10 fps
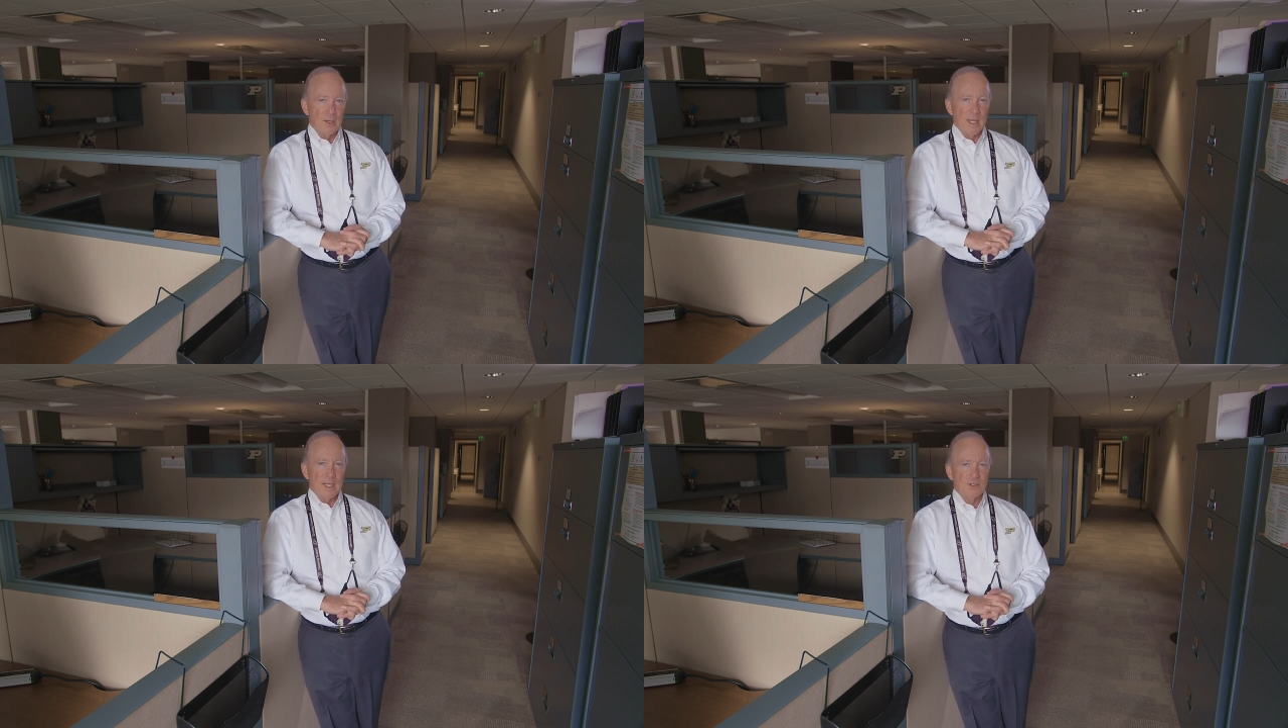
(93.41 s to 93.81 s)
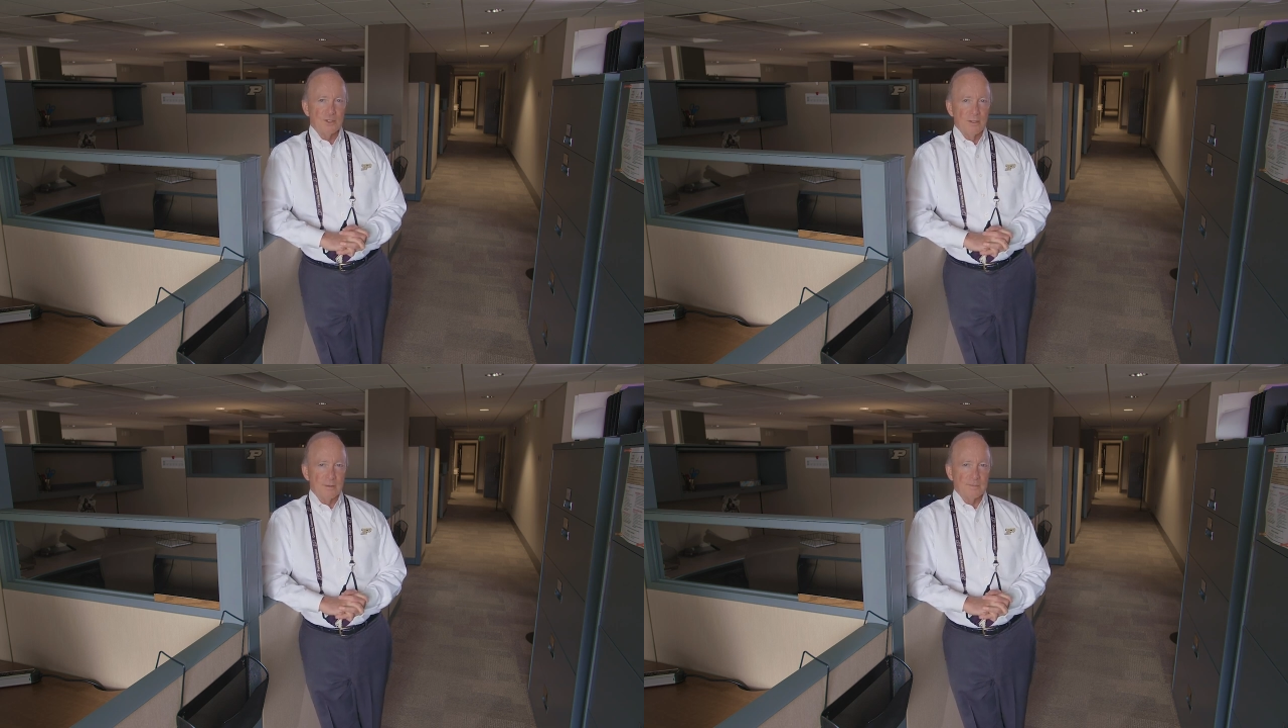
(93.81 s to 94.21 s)
the last
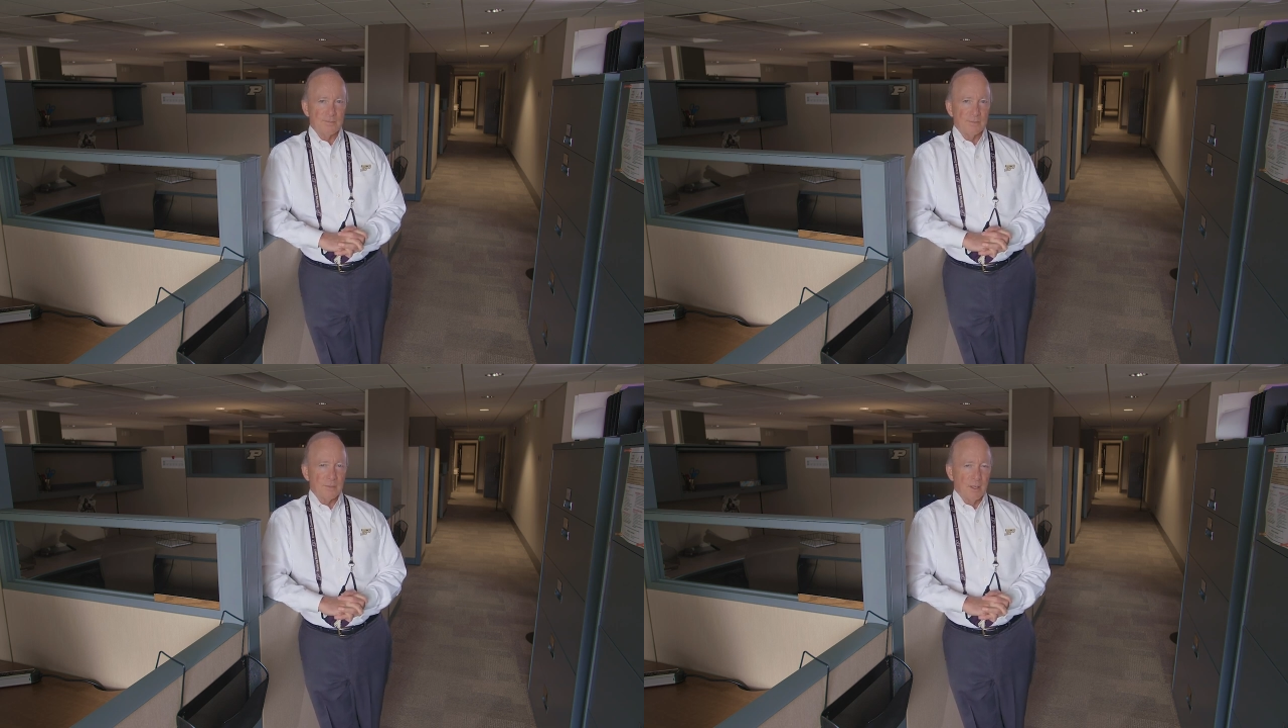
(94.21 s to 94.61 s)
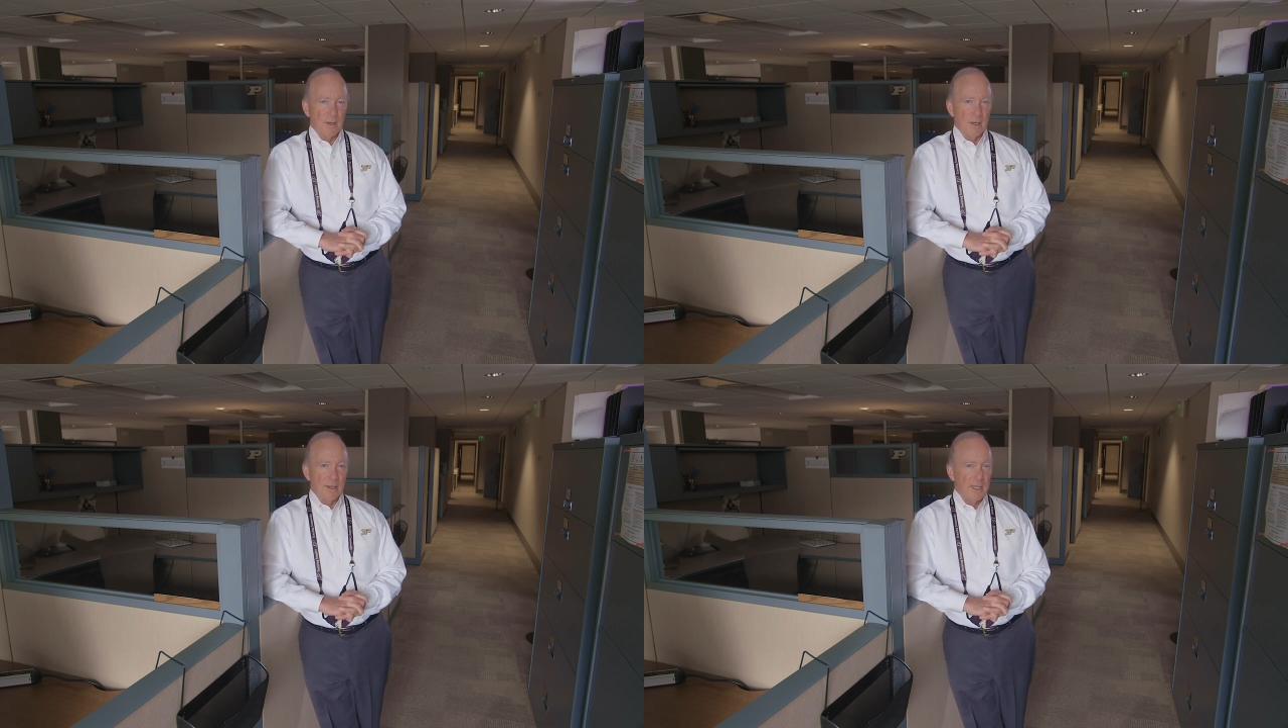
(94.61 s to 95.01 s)
year,
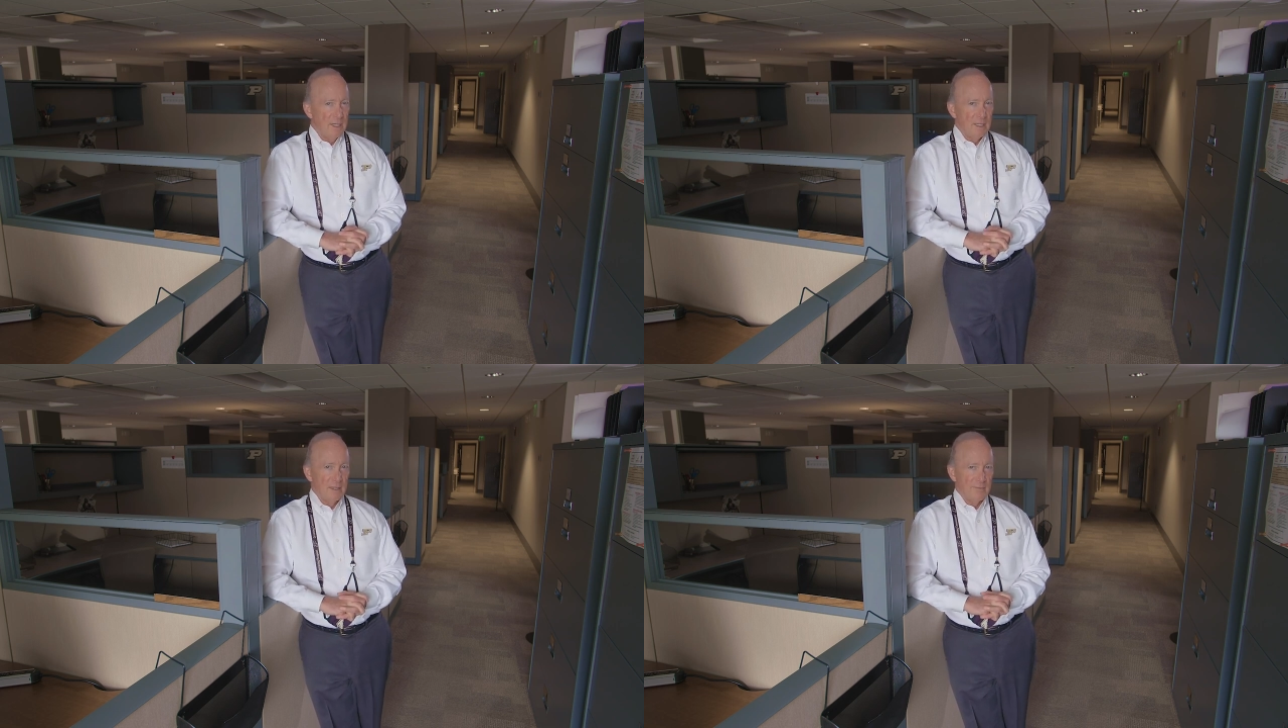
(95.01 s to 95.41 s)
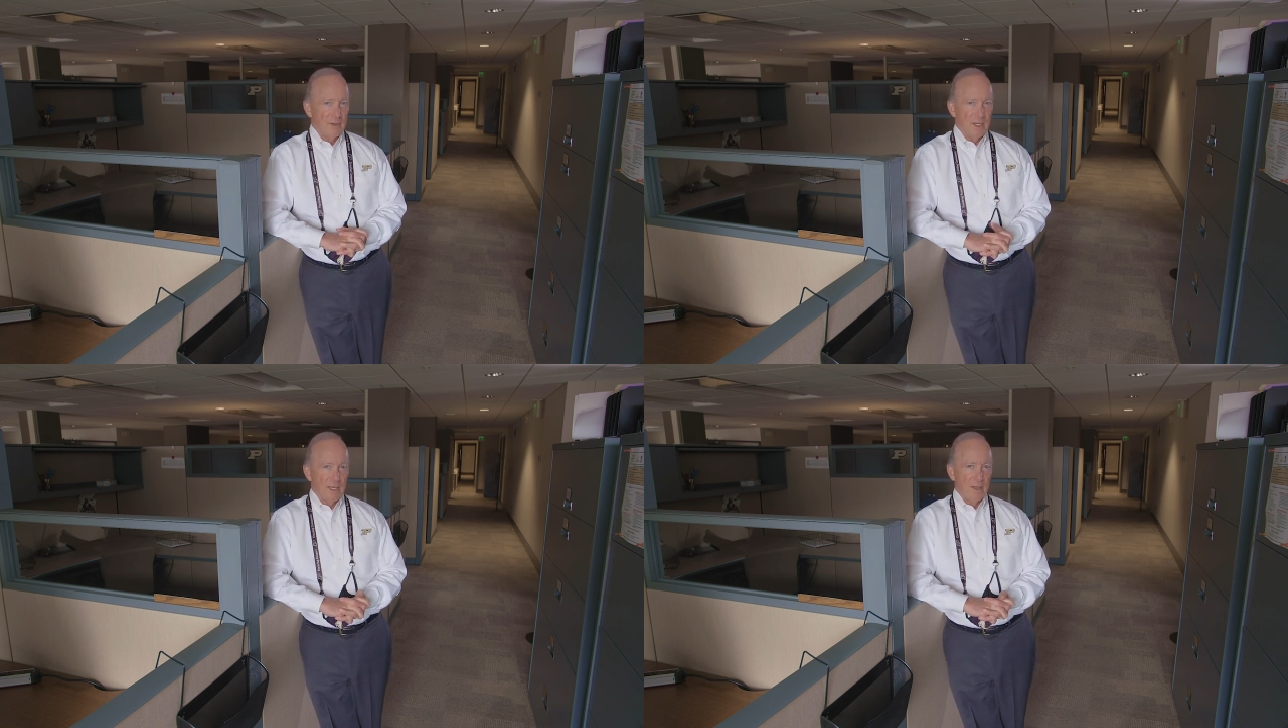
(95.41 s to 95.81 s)
on any
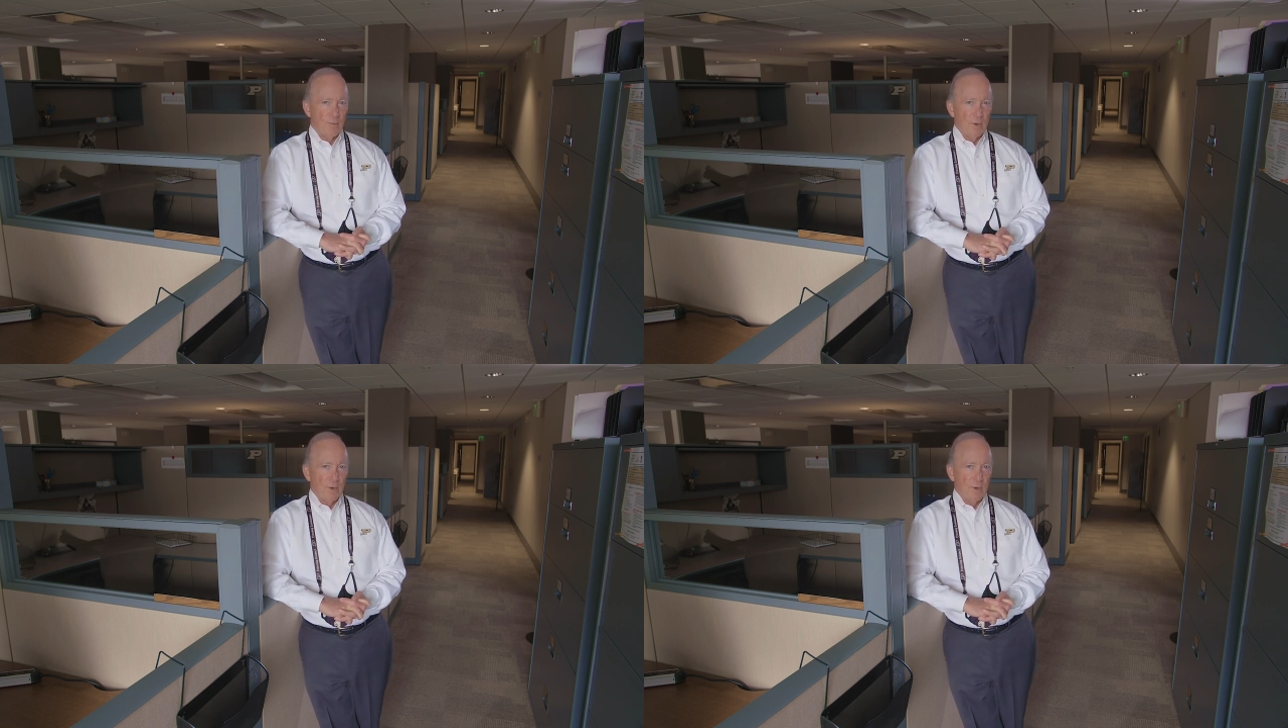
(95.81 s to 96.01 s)
given day,